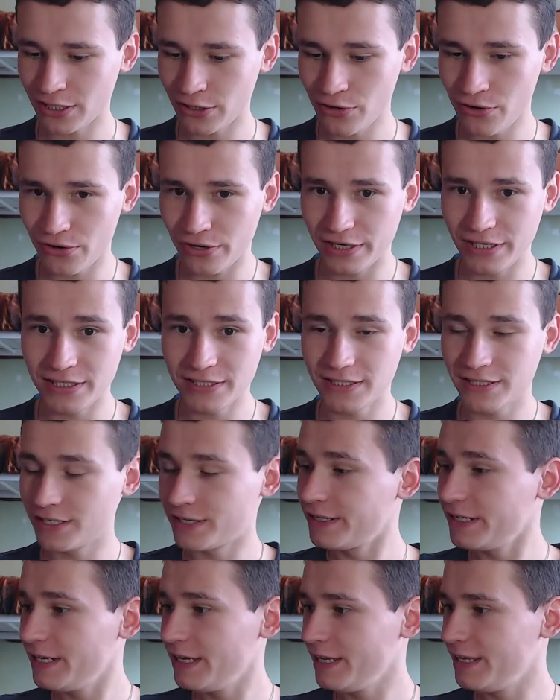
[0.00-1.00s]
Oh, it's
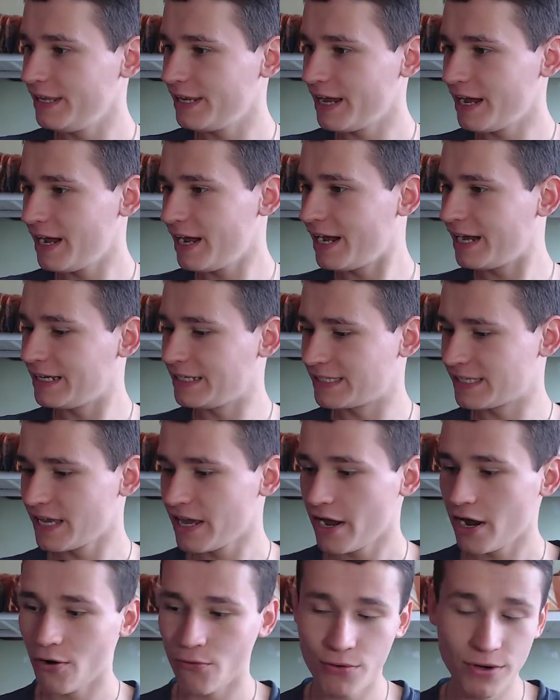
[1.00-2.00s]
really nice.
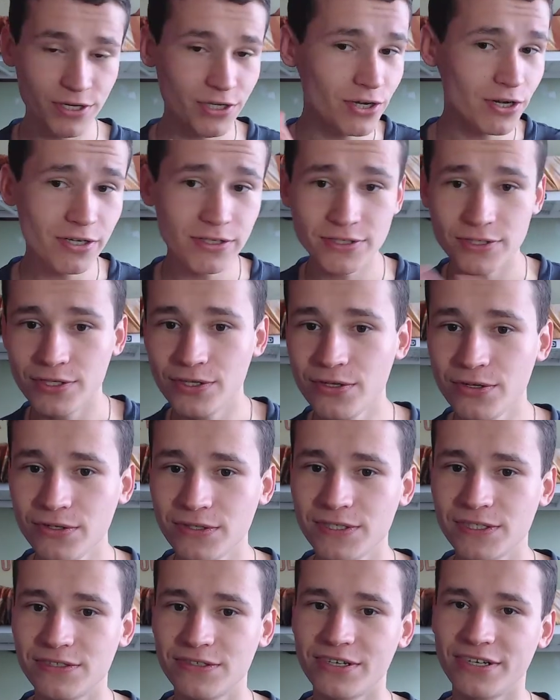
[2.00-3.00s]
We don't
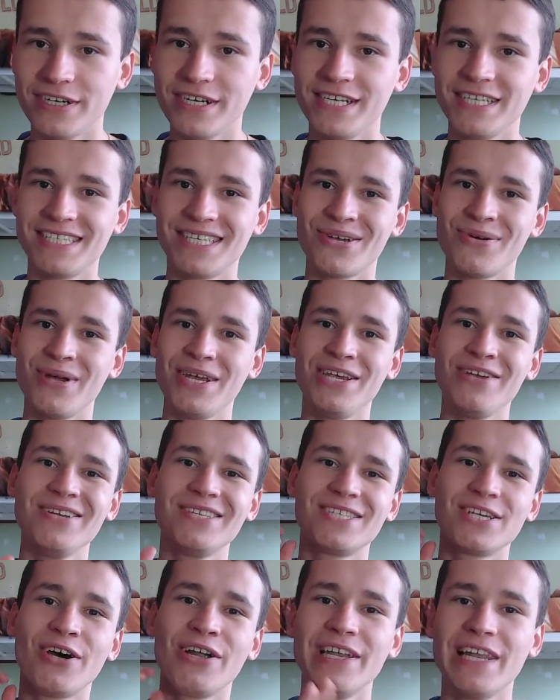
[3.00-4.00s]
use trees, we
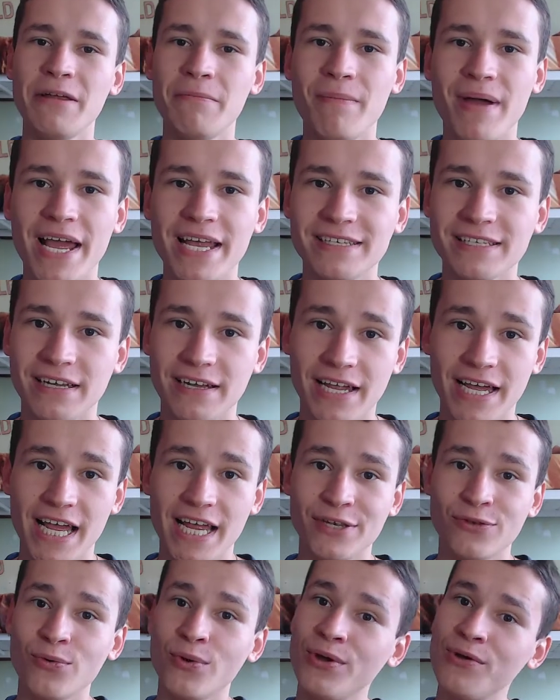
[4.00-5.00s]
use only metal,
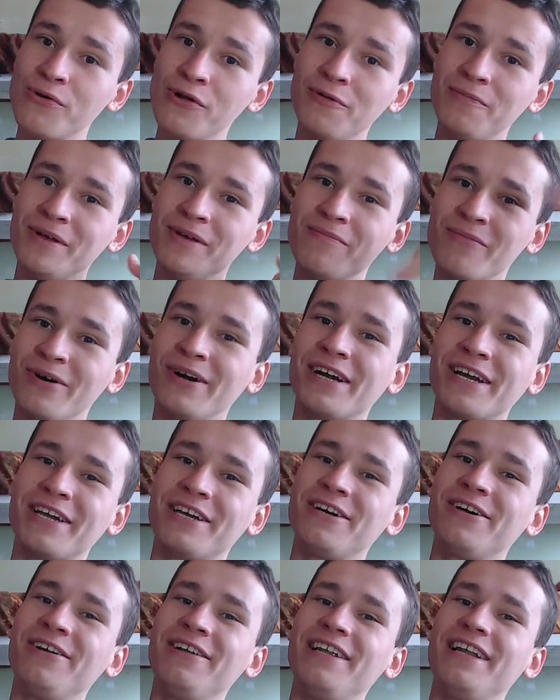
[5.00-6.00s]
and we will be more
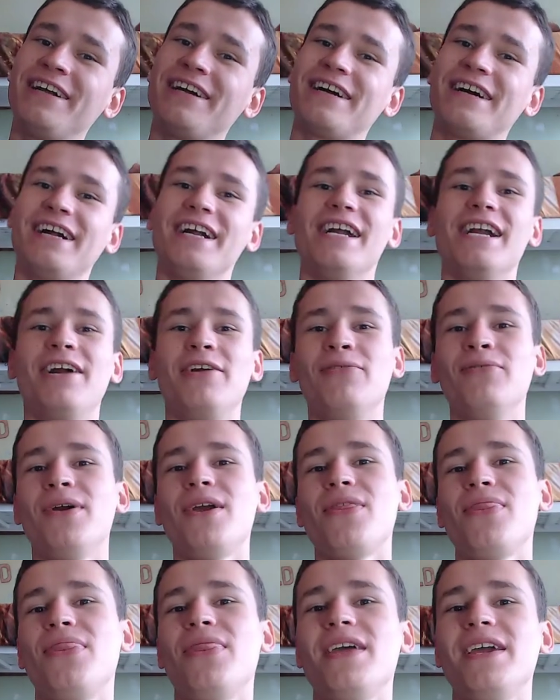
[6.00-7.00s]
cooler
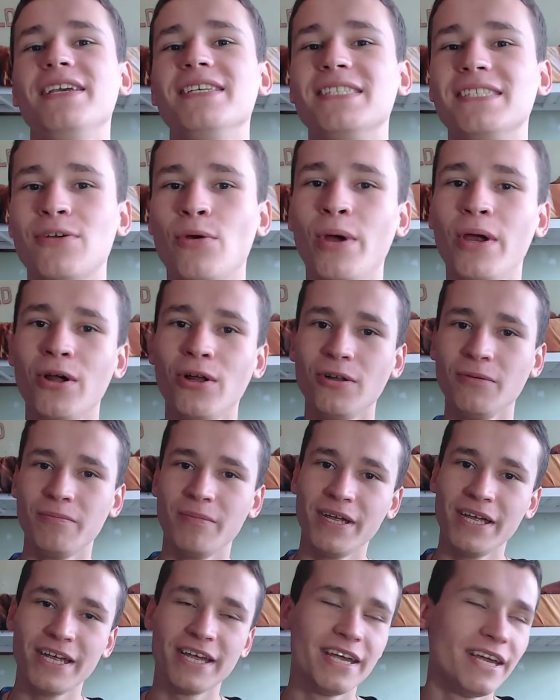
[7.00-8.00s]
with this. We will
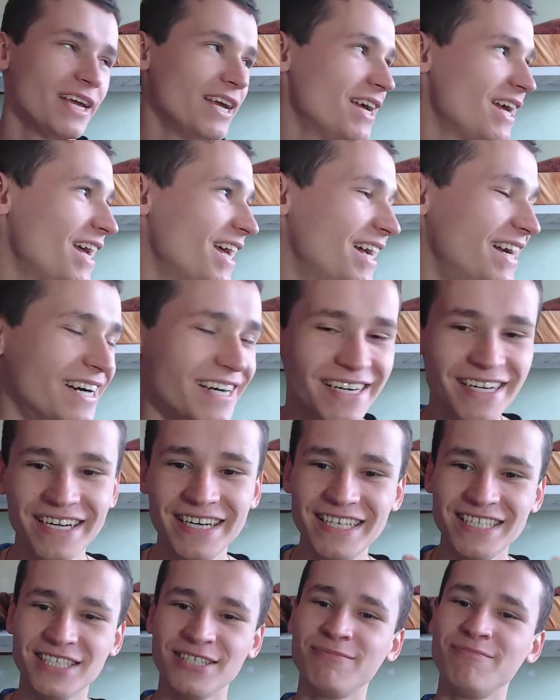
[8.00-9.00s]
be
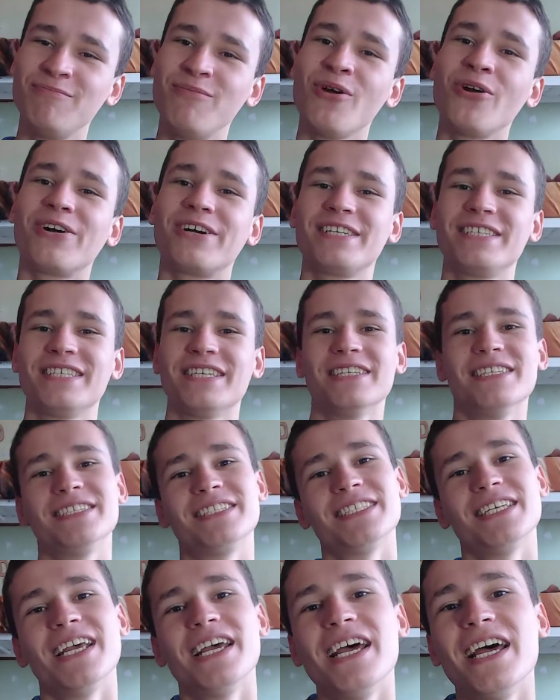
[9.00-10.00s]
rich
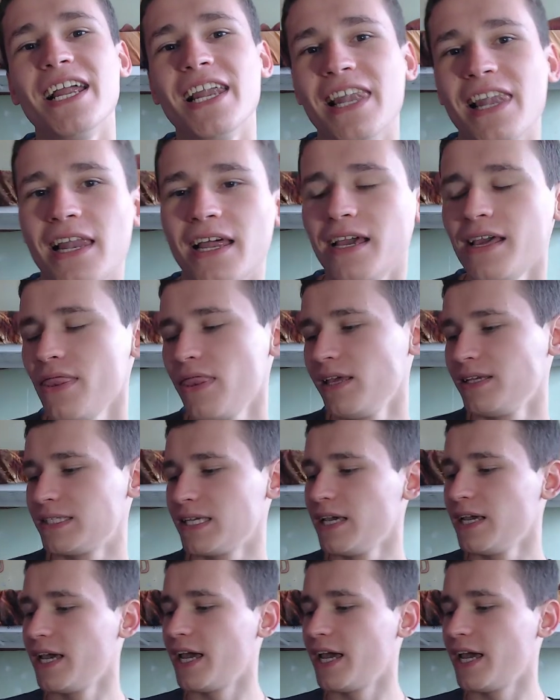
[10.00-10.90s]
persons like this.